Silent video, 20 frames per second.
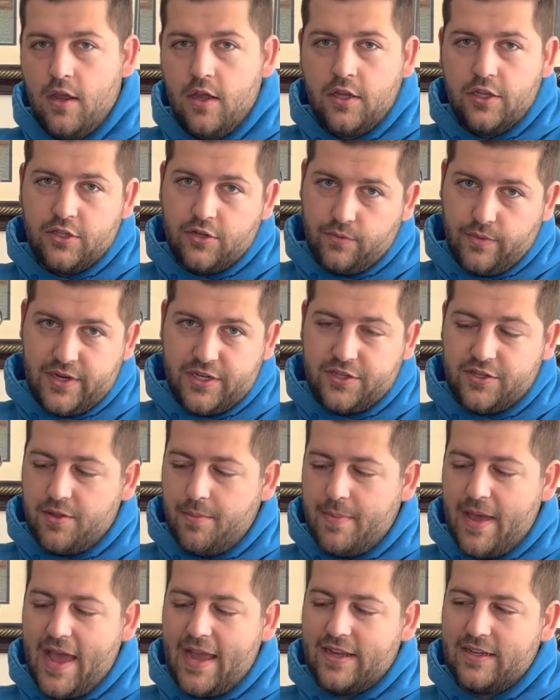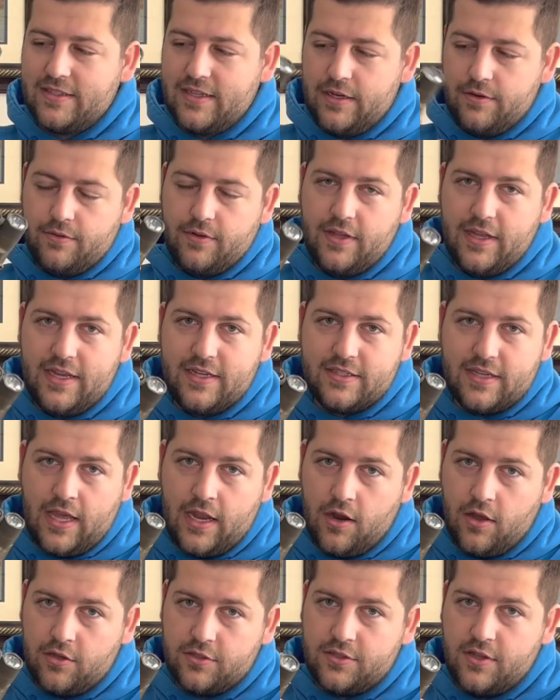to reach the magazine release, and
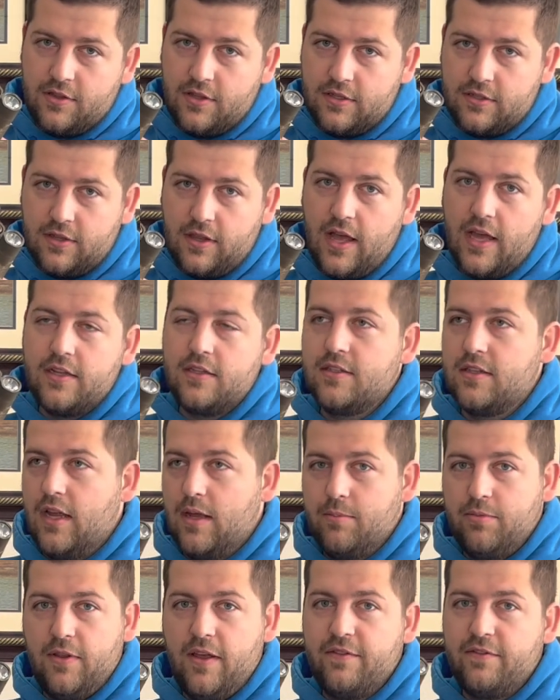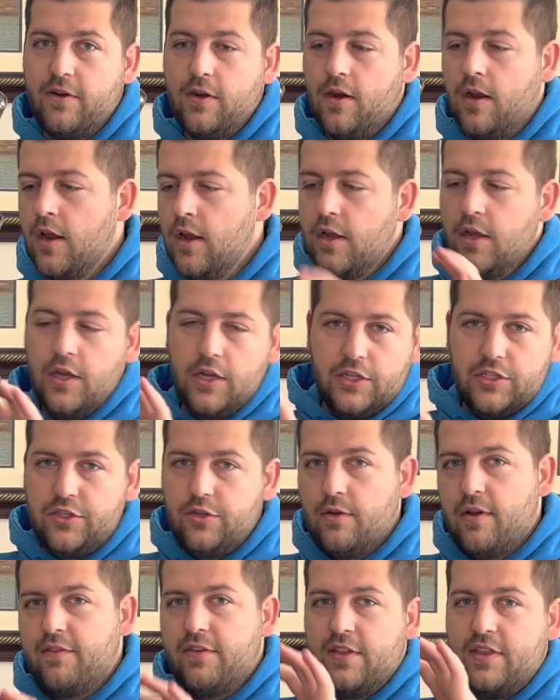also the slide stop lever.
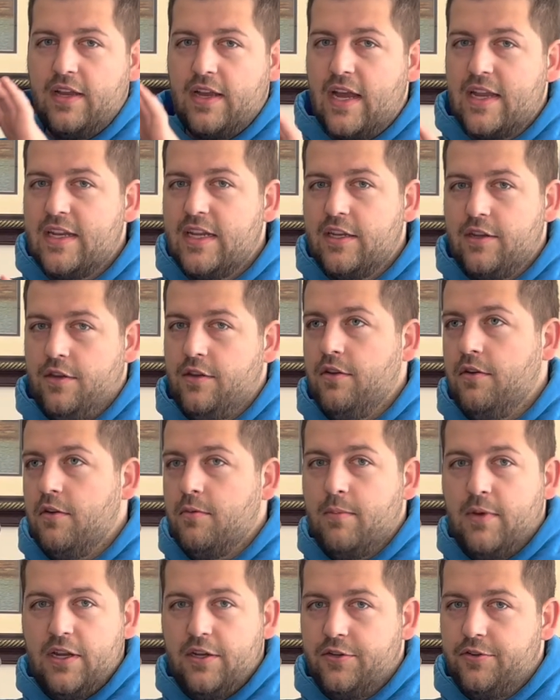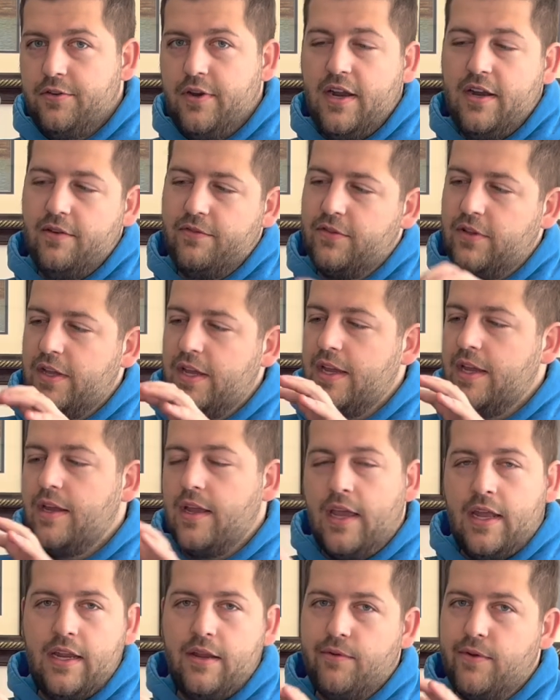Do everything I need to do administratively,
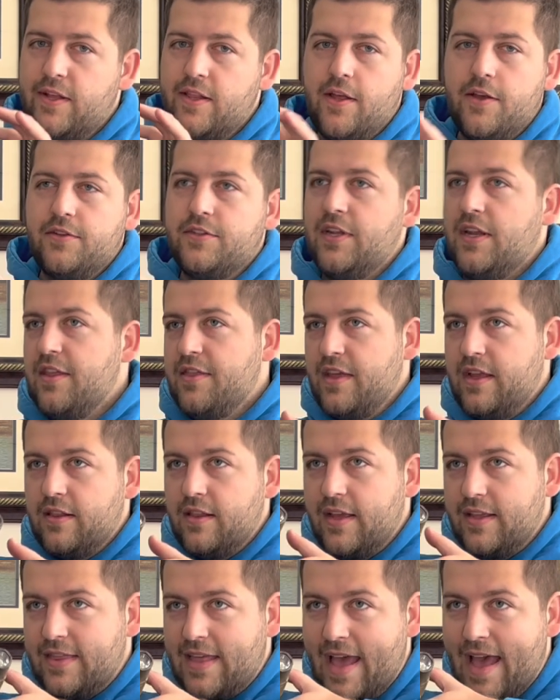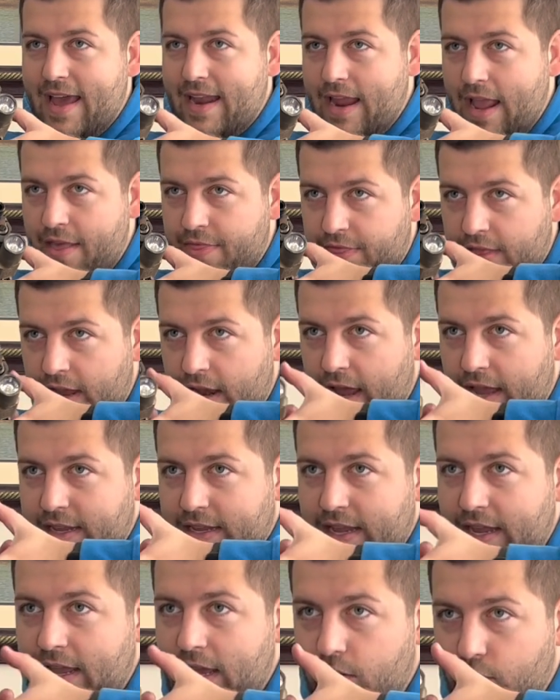any reloads, anything like that, and then I
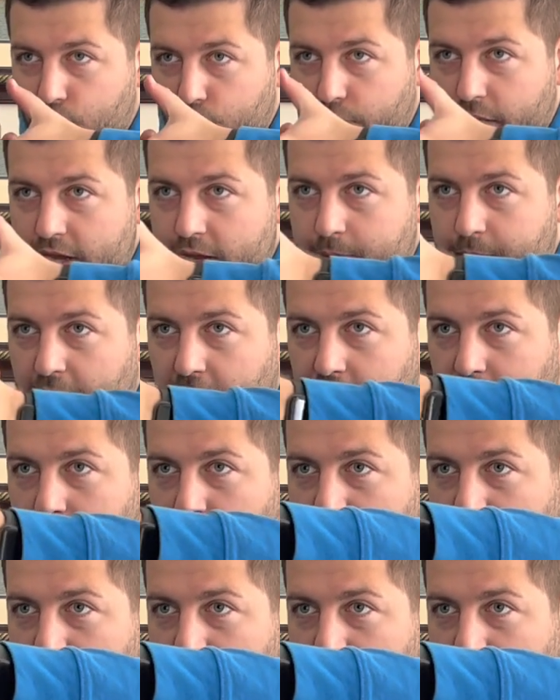can rebuild my